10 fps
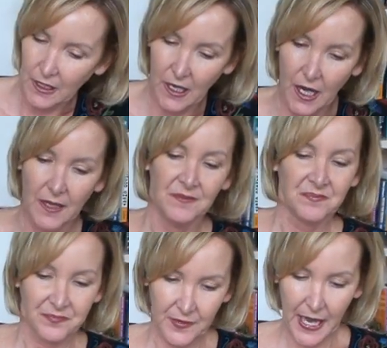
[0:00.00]
Oh,
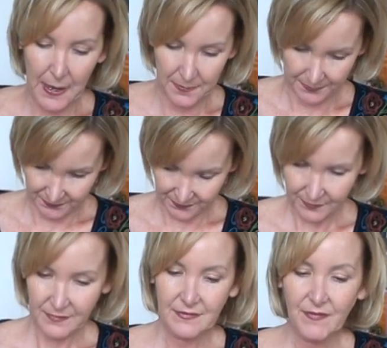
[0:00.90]
okay.
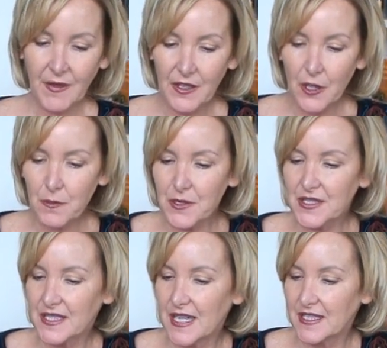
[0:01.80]
Another
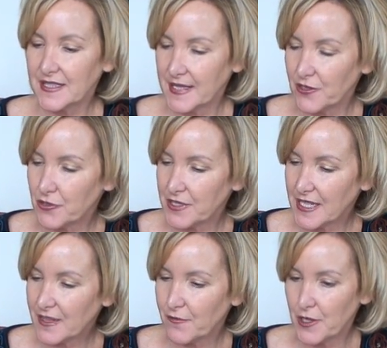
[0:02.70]
person says, it's
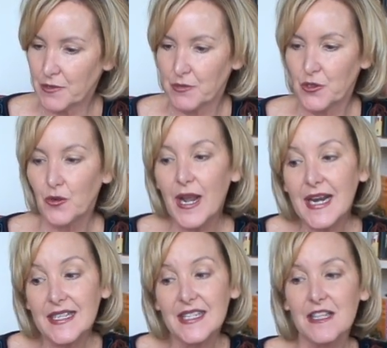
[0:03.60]
interesting, the voice was
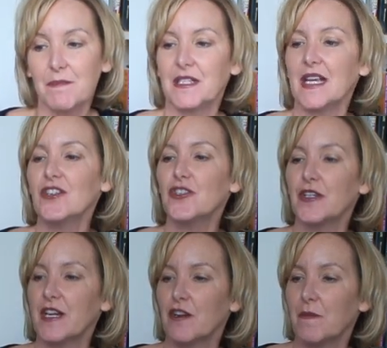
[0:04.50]
great. I see the potential
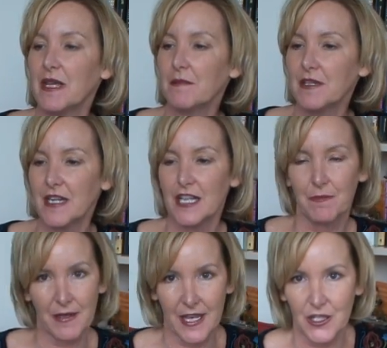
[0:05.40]
here to be hypnotized
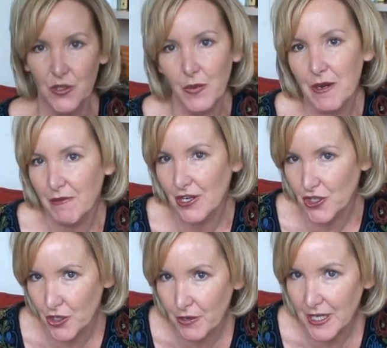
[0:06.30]
by that sweet,
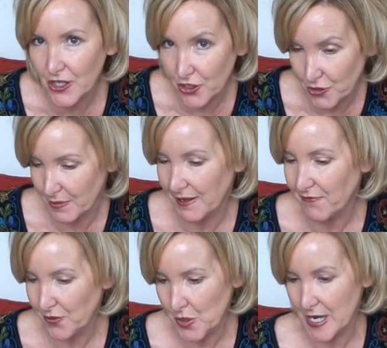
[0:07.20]
reassuring, nurturing
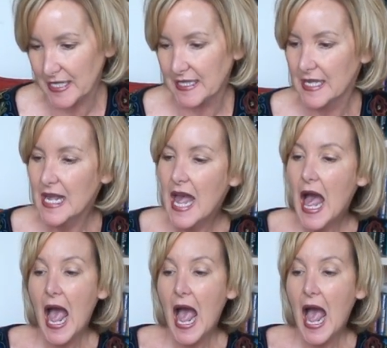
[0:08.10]
voice.